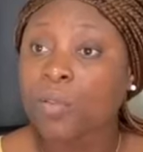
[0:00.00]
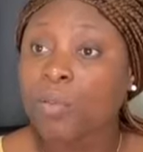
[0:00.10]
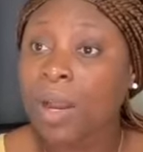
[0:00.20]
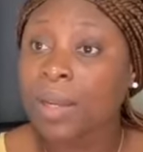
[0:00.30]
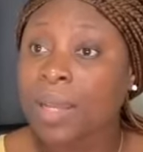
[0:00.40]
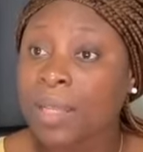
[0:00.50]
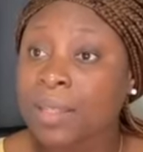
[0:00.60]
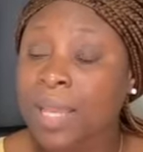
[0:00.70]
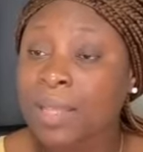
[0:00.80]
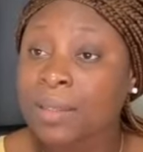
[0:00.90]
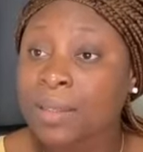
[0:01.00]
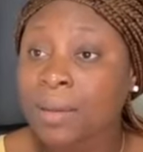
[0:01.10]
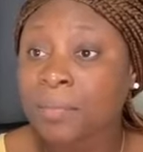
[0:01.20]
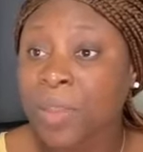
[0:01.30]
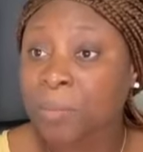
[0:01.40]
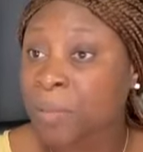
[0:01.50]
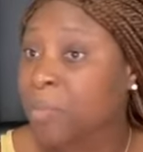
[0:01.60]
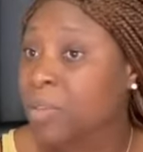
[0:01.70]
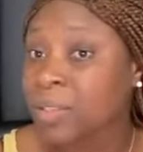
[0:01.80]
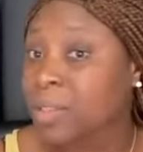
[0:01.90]
Go and get that
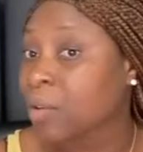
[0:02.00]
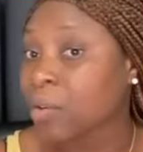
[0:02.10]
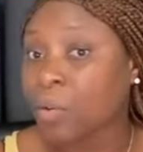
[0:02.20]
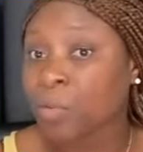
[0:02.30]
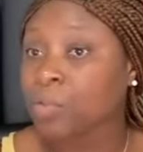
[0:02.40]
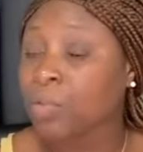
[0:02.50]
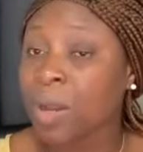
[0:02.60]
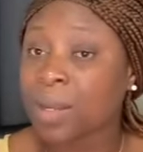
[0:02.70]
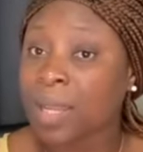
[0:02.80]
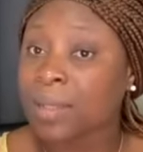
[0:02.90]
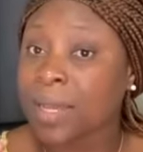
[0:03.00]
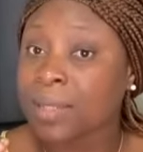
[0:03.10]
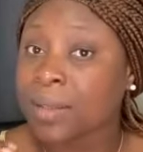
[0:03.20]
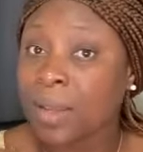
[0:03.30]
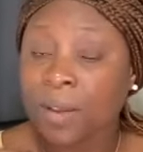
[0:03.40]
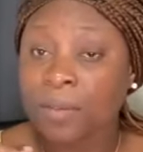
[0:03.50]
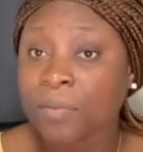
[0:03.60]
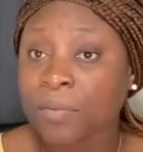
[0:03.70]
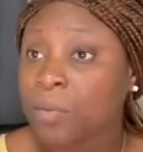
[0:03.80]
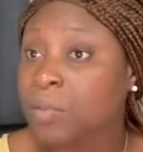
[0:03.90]
babysitting course. Go and get that
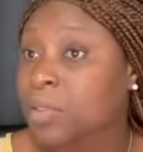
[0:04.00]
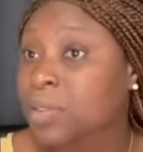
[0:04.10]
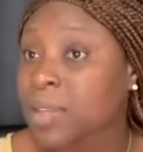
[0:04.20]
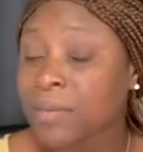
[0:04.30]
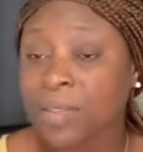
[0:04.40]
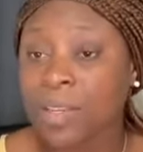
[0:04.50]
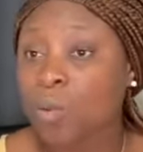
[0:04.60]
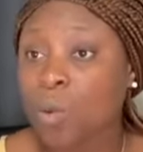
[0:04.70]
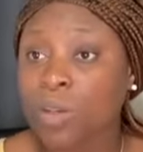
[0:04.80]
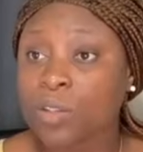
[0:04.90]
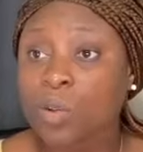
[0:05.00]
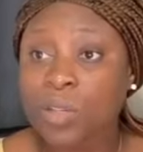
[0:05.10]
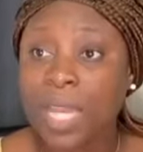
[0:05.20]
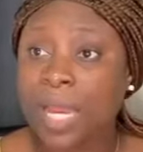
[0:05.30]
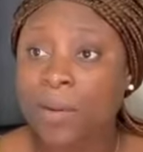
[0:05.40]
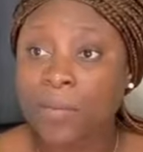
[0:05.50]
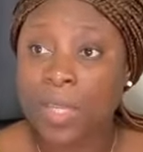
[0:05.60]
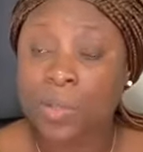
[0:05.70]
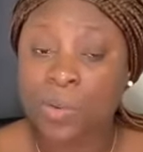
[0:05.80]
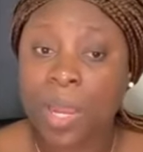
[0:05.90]
food safety course. Those kind of
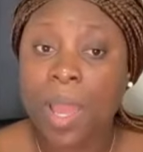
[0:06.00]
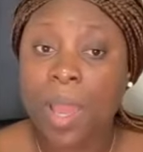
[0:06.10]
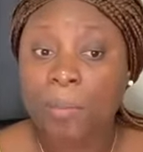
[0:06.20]
things, right?